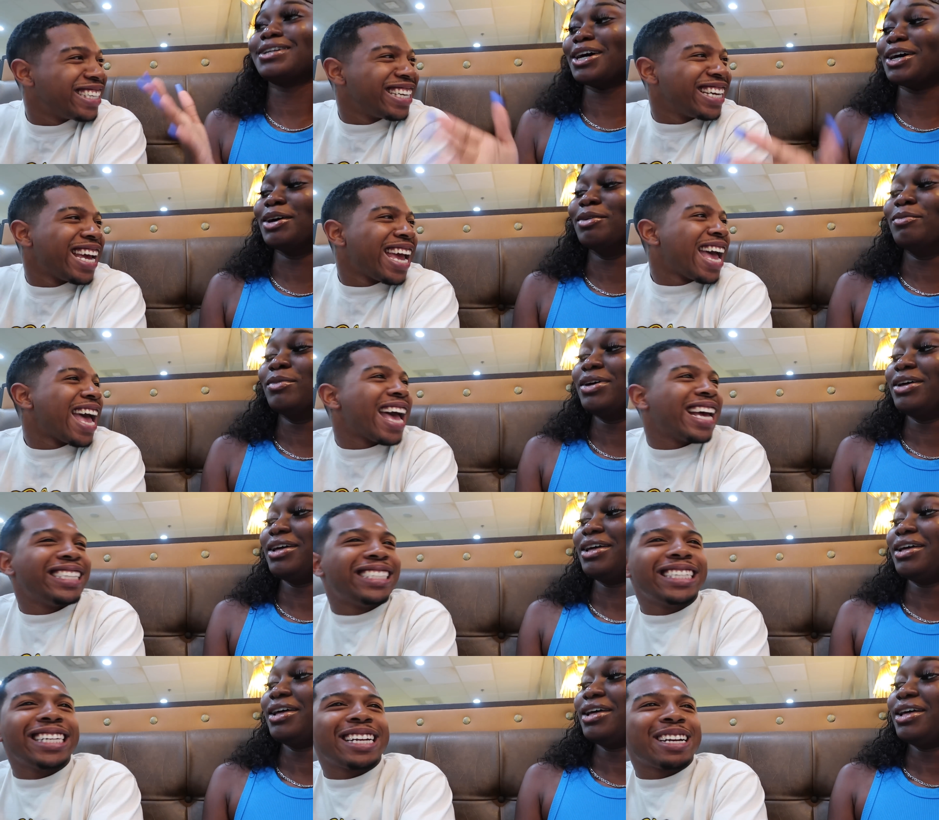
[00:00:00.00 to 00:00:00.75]
Speaker 1: shit up?
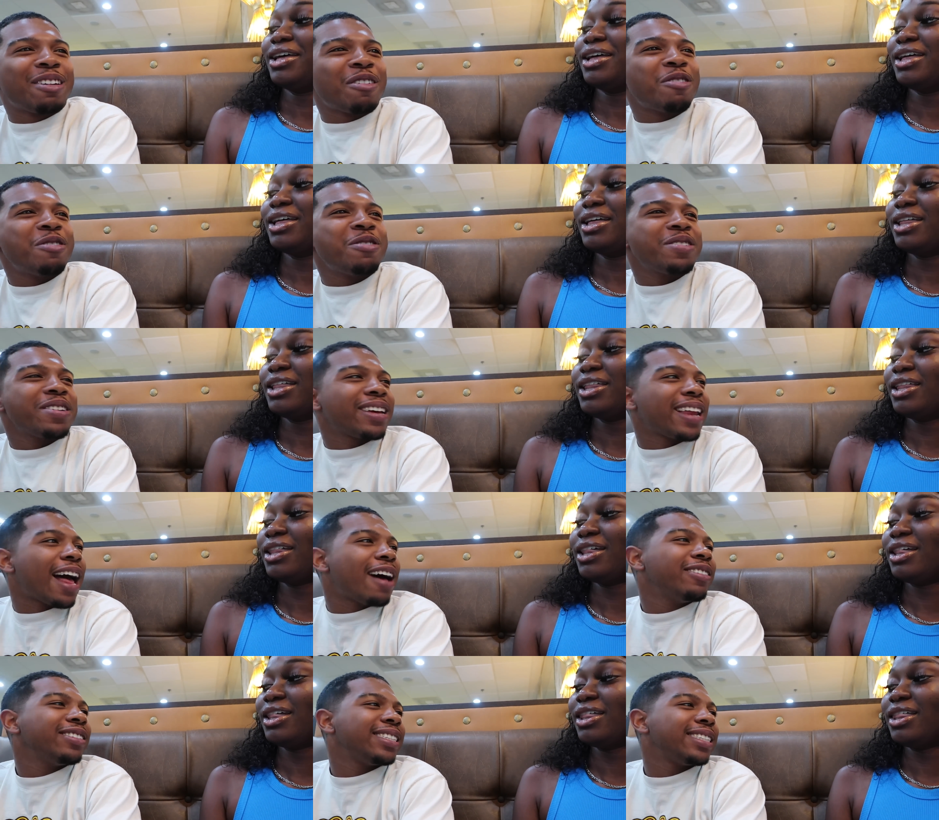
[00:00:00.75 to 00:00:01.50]
That shit going.
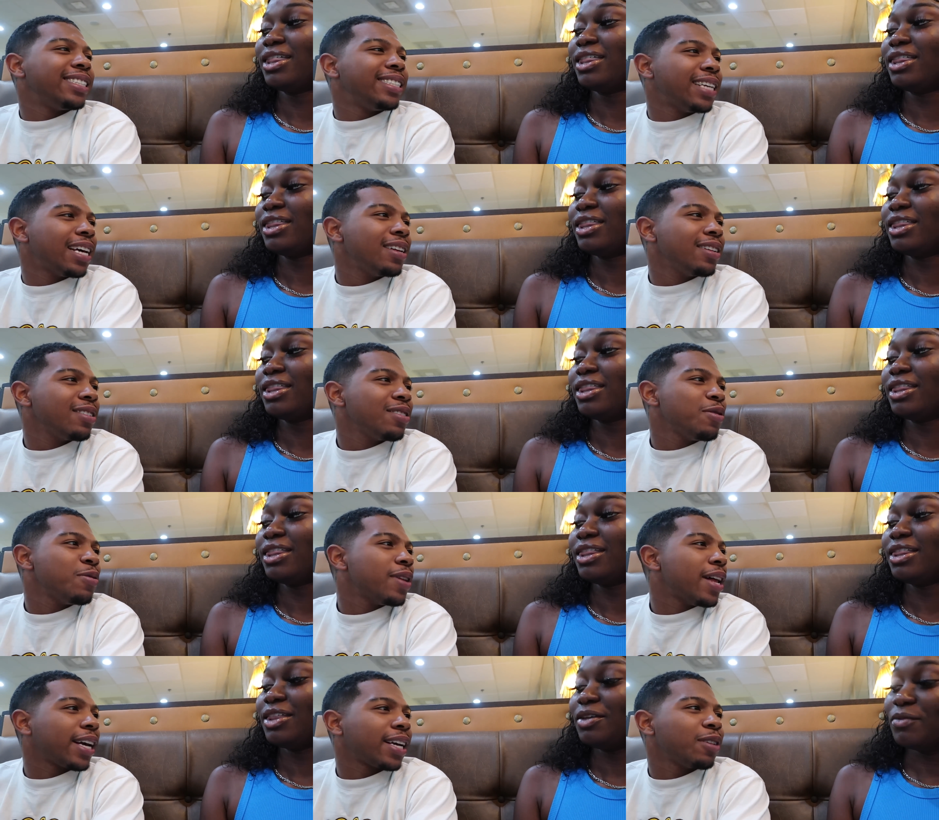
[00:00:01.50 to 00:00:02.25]
I was just telling
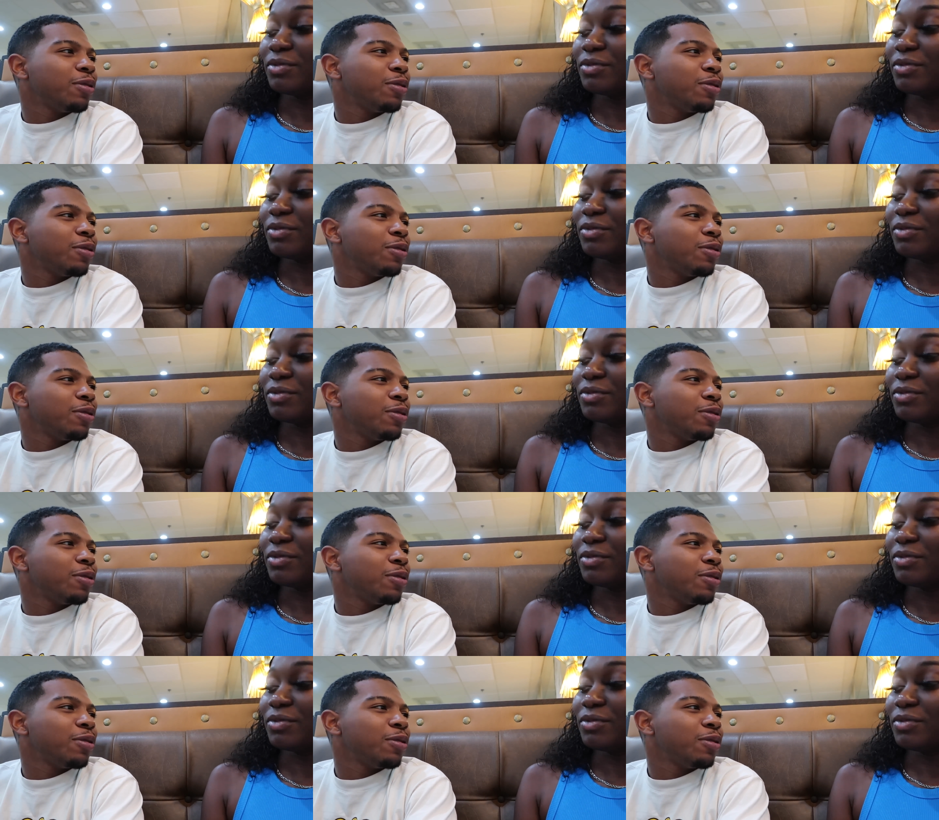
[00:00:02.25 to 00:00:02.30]
you like